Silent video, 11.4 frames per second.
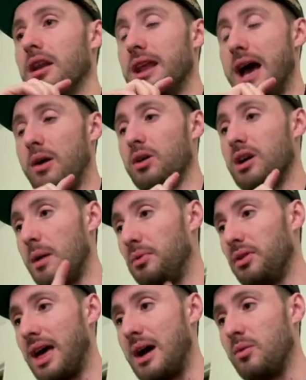Now, couple
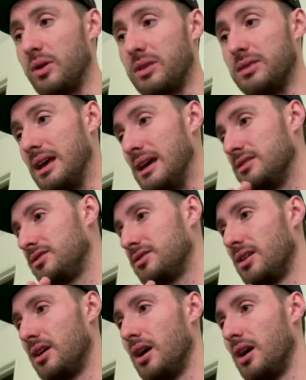that with this.